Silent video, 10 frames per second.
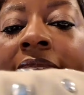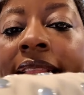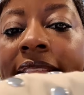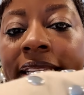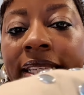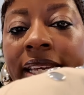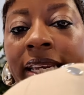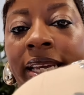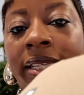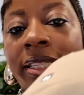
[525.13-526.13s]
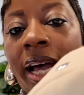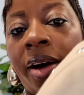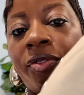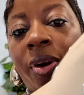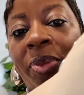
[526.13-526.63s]
This is
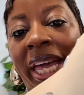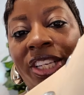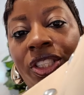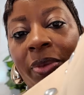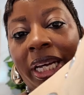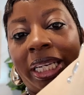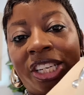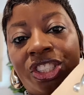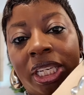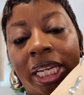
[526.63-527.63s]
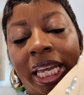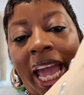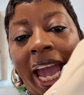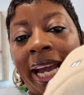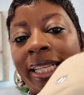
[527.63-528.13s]
from the H&M collection. It
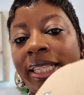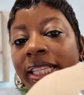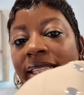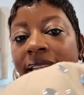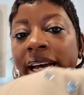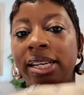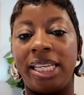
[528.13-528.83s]
has the studs.